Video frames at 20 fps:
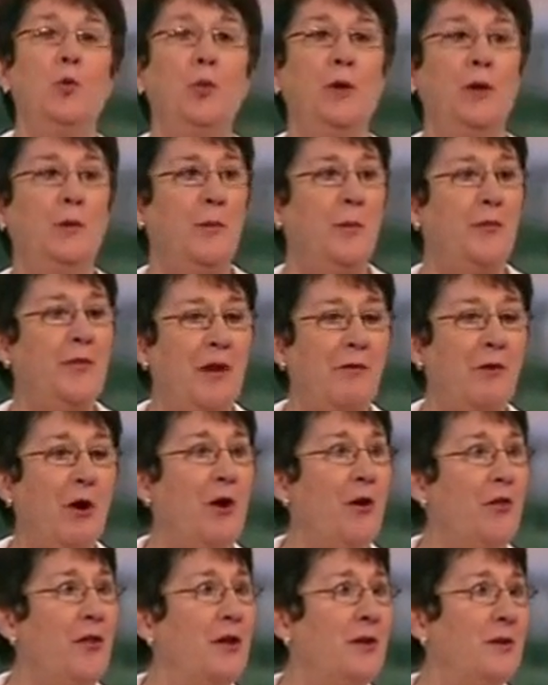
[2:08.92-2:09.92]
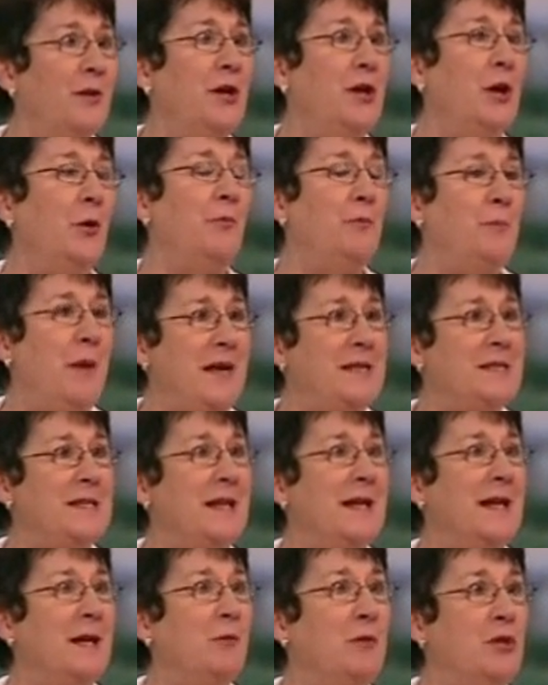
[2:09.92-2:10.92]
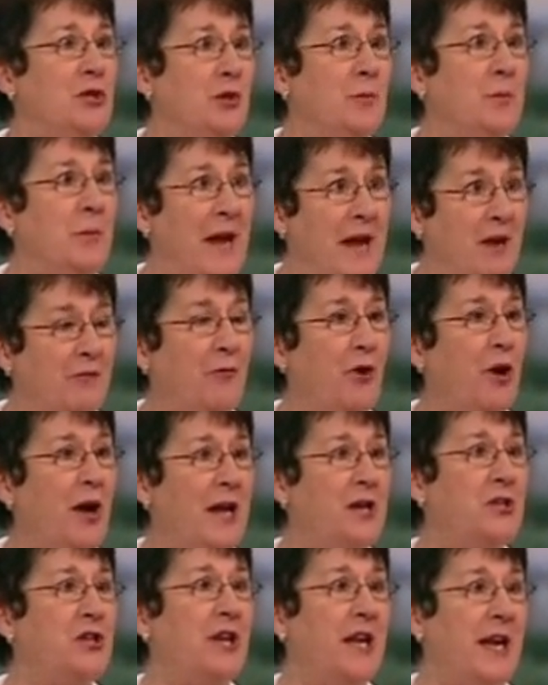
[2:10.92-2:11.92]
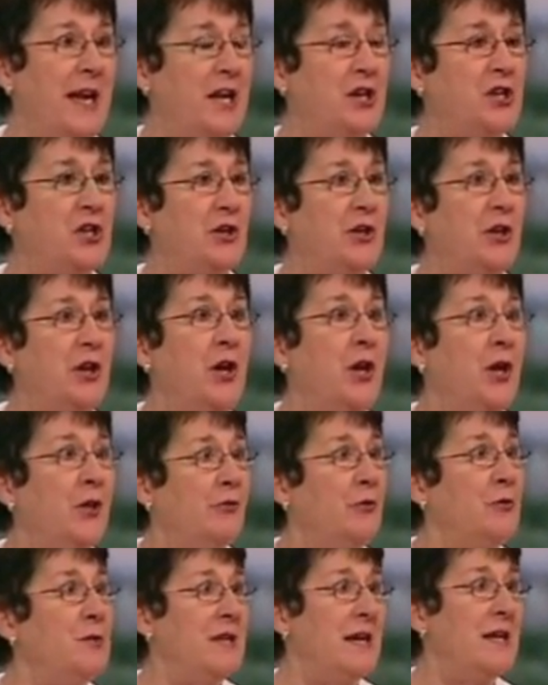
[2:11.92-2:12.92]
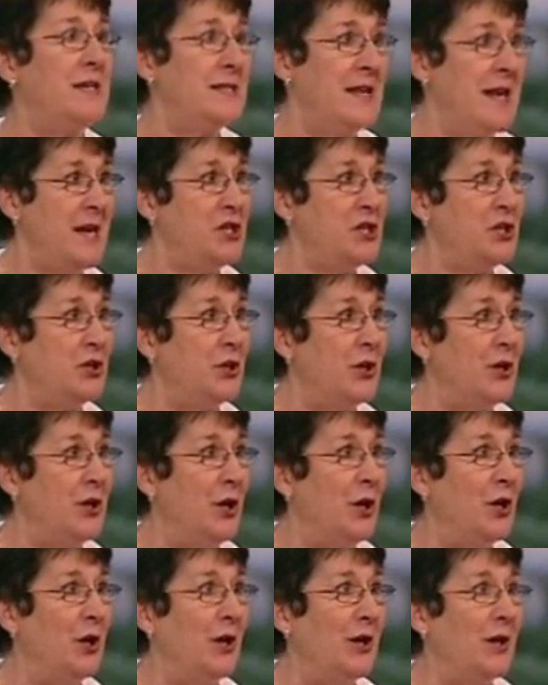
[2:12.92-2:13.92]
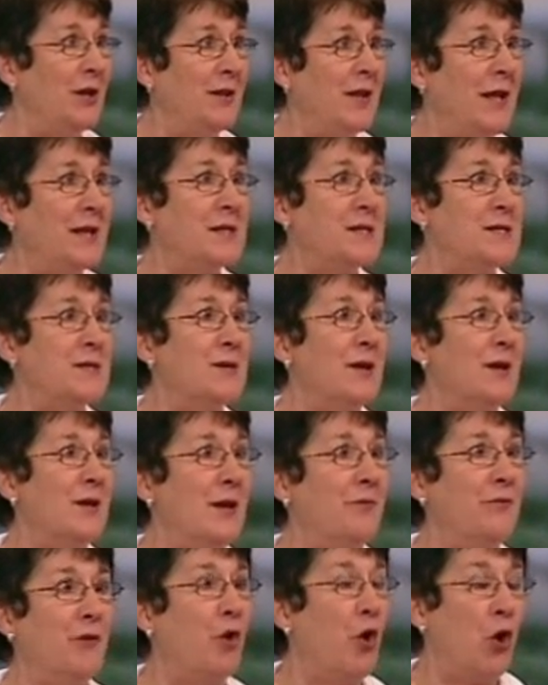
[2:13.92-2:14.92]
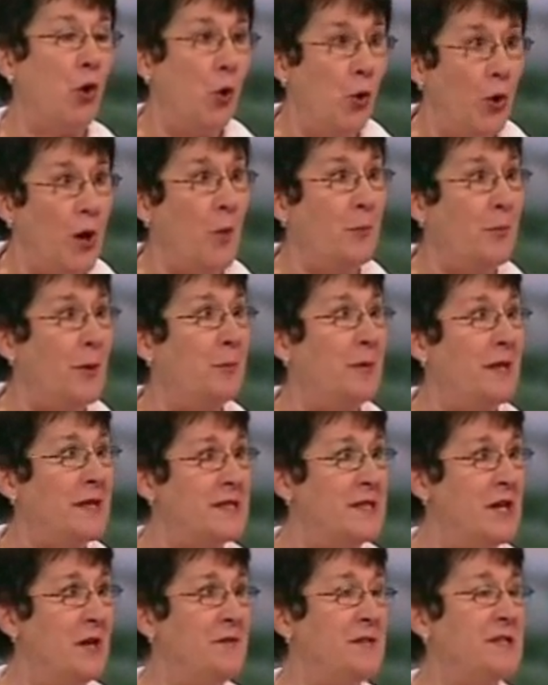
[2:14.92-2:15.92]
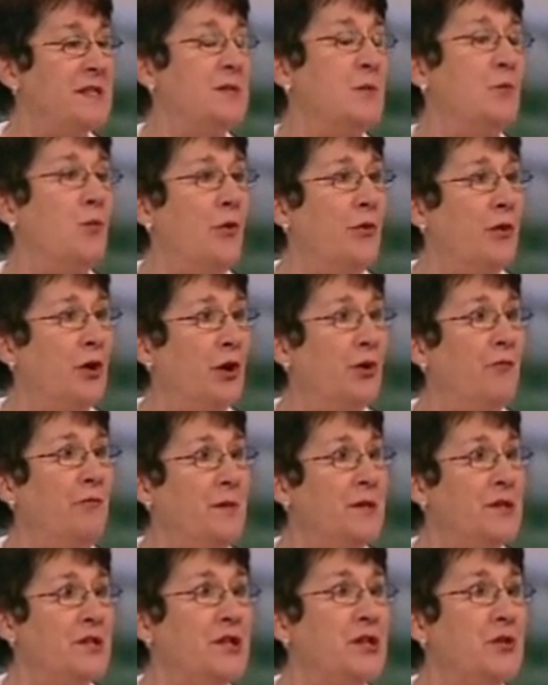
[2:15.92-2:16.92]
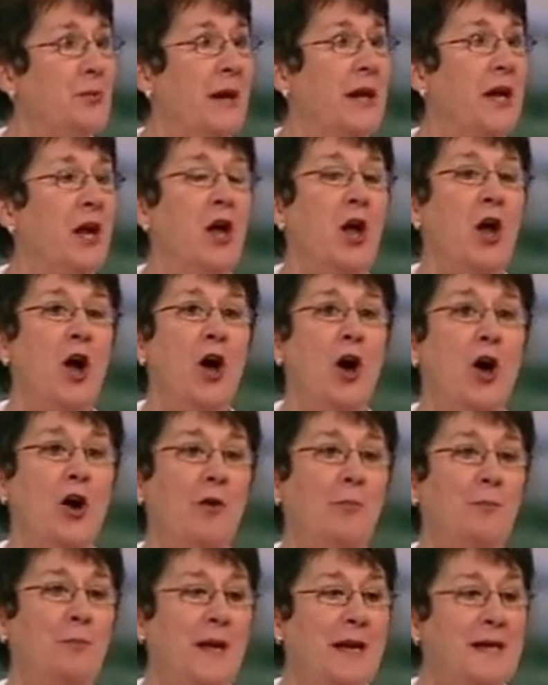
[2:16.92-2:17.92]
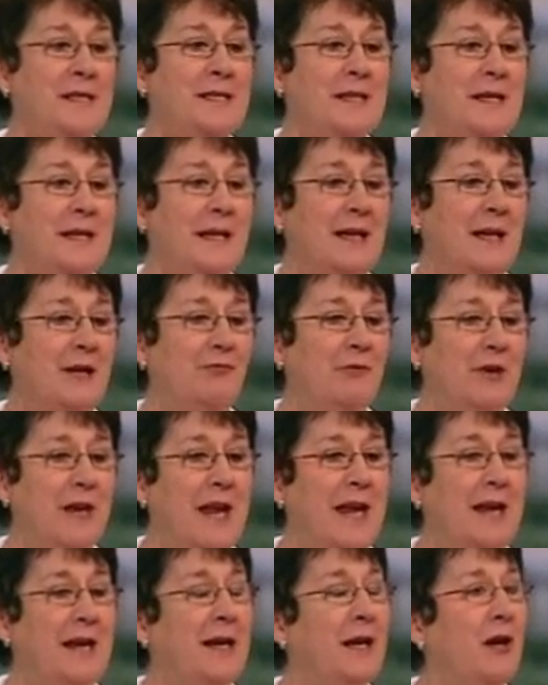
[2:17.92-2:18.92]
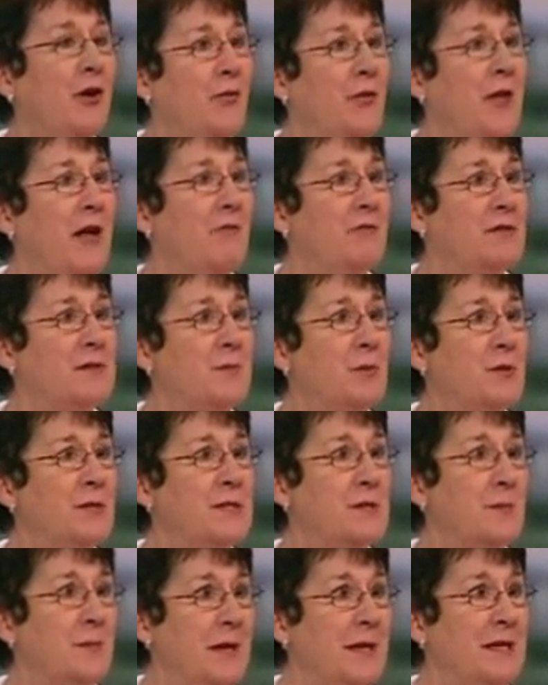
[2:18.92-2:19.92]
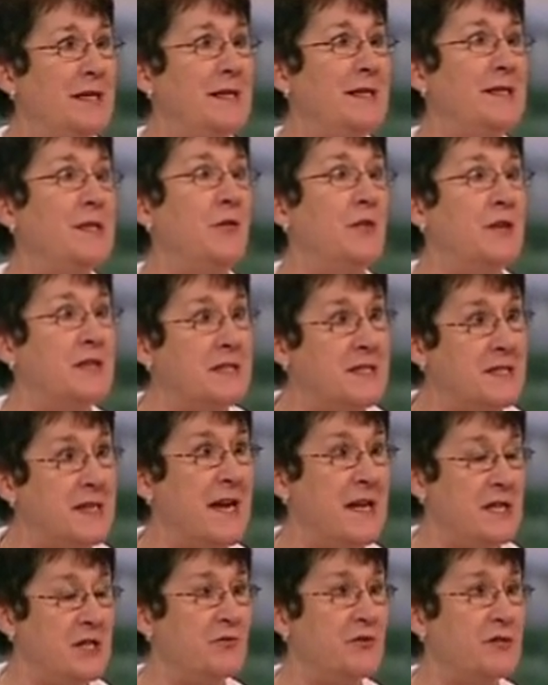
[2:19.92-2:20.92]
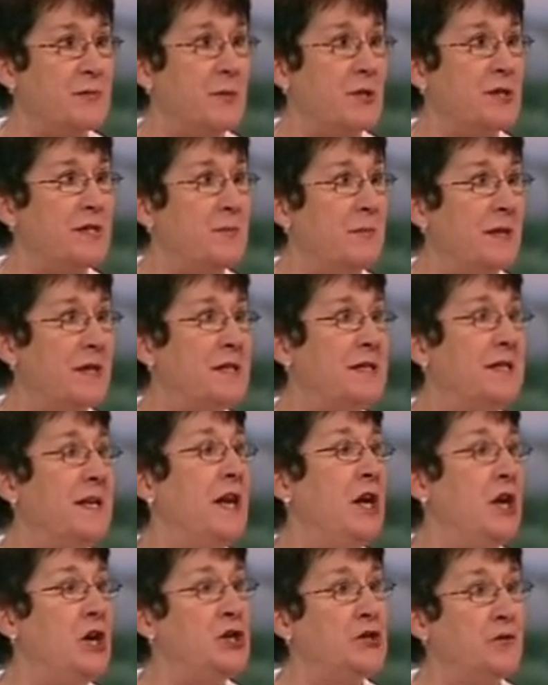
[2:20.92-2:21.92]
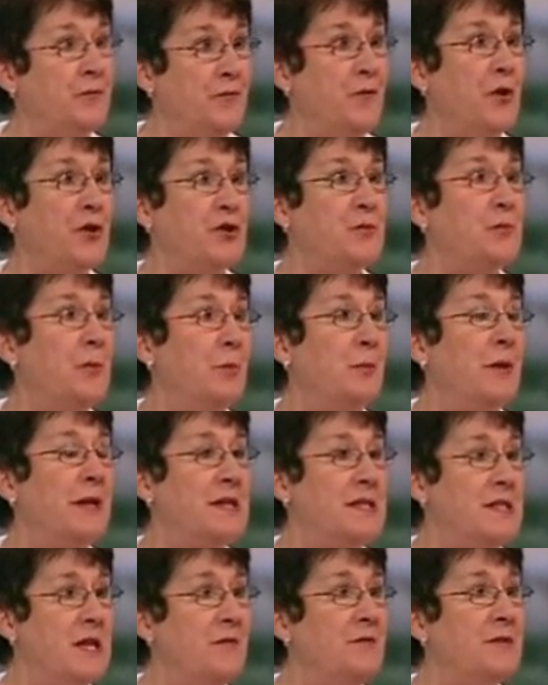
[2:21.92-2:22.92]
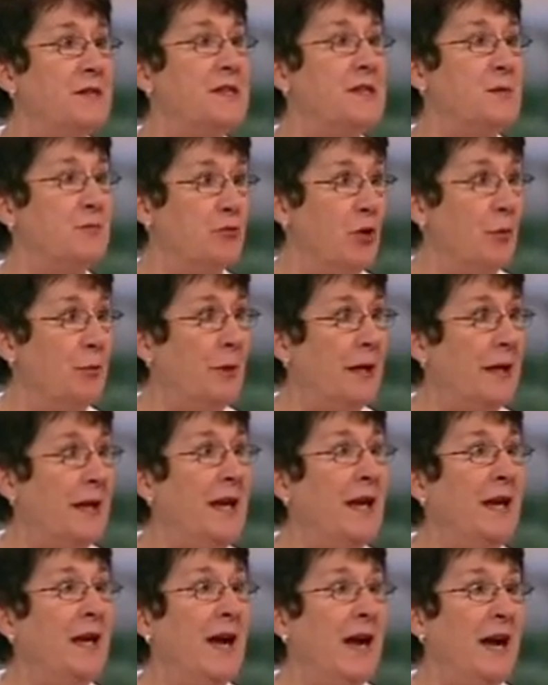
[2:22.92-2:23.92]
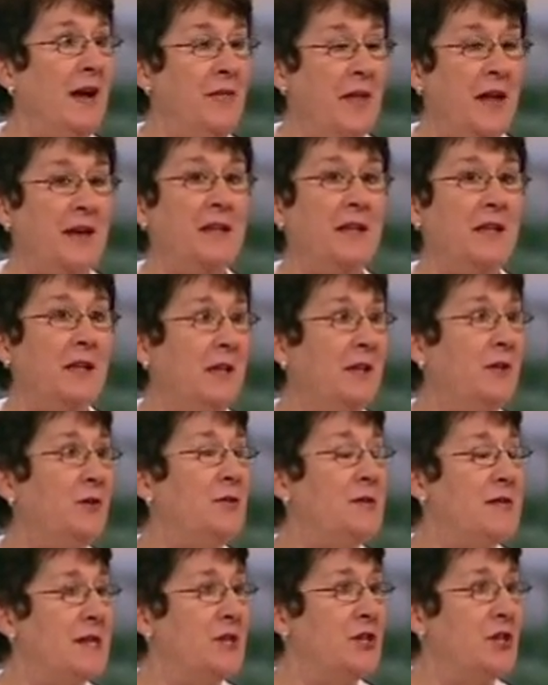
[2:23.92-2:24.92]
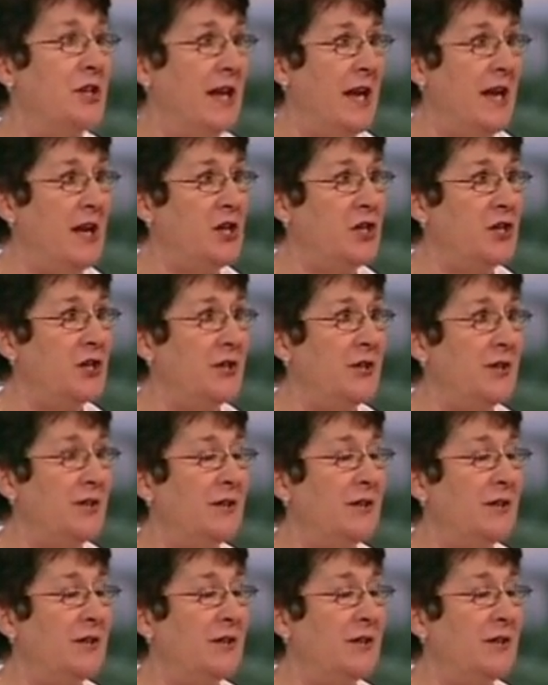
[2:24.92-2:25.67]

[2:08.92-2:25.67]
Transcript: Well, there are other, basically we should pay for our education through taxation. That's for all our public services, and what the government are doing are basically reneging on their responsibilities, on the state's responsibility to fund public services properly, and that includes education.